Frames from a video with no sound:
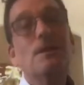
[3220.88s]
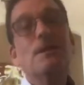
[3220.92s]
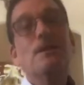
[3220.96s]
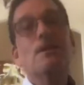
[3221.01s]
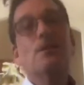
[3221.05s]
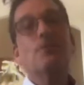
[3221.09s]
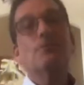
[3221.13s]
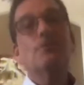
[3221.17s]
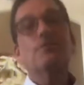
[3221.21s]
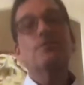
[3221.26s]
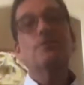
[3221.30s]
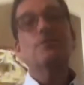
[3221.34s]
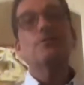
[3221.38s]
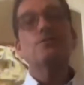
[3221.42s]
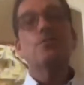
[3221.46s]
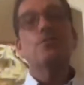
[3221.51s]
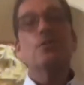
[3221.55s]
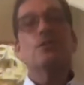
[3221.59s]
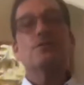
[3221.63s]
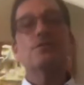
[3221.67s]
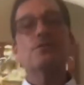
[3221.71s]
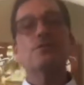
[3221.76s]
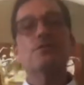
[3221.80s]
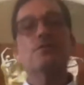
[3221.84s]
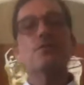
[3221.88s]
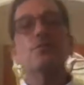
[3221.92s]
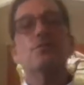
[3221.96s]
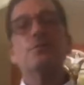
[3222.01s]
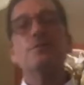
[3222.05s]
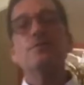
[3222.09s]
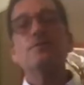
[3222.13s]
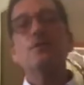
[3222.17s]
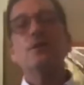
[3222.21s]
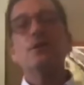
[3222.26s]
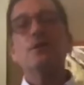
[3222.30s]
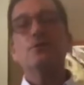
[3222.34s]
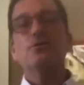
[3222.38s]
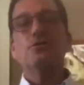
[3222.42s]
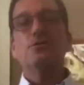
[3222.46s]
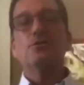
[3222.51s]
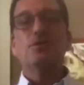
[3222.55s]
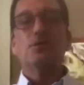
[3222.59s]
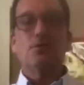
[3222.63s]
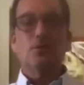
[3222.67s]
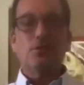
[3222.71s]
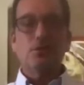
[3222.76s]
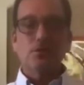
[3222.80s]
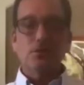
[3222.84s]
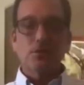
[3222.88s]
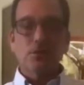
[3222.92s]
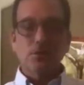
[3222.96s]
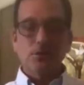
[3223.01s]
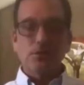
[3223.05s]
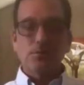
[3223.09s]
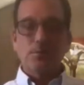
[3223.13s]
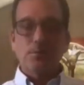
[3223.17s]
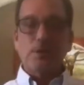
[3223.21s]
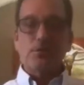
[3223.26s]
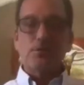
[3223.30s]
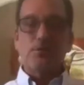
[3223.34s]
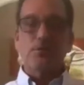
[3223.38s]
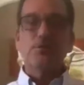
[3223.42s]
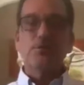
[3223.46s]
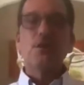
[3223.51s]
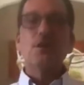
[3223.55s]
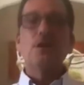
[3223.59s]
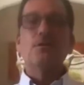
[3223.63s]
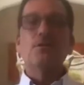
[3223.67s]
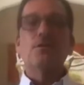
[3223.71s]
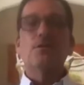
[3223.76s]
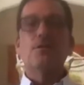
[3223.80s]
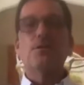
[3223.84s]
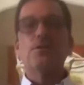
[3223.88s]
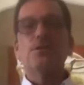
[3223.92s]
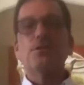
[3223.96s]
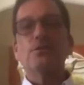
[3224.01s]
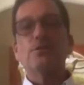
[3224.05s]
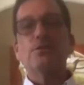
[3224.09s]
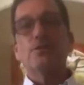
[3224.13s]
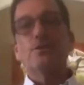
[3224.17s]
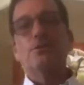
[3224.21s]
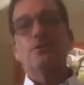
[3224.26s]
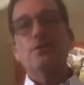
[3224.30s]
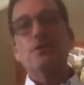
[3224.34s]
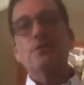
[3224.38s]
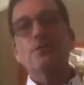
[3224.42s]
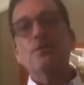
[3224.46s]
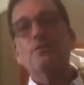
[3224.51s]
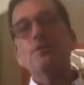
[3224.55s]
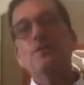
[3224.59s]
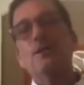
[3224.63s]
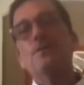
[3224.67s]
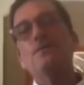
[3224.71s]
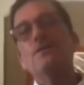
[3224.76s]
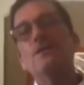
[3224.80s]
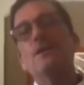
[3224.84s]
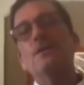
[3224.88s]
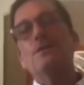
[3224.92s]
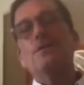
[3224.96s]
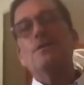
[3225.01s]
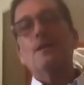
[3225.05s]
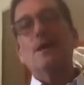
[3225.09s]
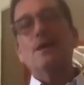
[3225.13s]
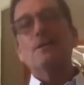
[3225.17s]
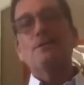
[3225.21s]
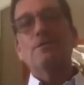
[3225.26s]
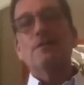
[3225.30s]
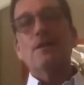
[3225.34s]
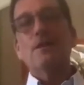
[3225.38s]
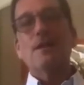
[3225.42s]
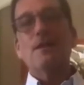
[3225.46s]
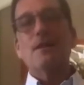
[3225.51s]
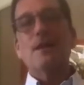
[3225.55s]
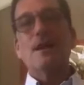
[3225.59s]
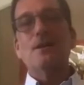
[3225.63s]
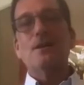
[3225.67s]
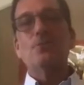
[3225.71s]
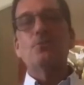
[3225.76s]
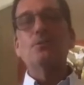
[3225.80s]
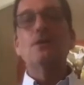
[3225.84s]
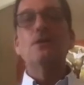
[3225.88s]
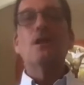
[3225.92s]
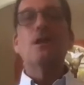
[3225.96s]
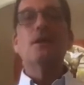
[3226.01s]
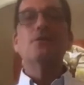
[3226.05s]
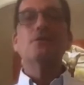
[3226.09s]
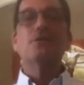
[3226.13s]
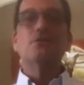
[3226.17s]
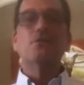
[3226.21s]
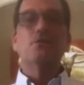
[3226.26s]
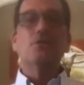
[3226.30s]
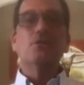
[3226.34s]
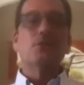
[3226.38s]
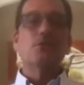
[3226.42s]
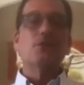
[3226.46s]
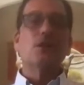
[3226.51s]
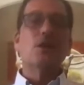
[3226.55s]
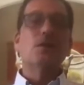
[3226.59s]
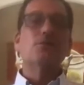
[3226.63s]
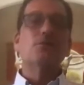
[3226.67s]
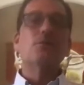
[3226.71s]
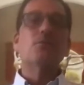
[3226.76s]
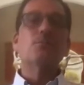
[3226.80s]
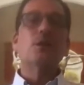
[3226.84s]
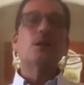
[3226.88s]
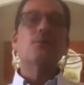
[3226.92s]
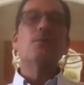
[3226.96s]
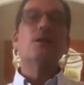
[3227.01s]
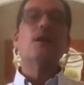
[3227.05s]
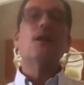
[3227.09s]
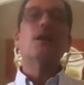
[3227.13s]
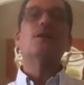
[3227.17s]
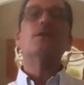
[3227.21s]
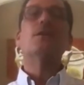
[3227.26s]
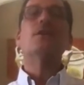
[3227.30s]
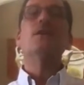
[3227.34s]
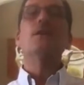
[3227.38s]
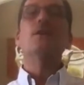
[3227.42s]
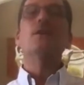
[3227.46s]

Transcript: you know, reverse mortgages have always been very interesting. They're a little expensive. For those of you who don't know them, they're, they're kind of like equity lines that you don't have to pay back.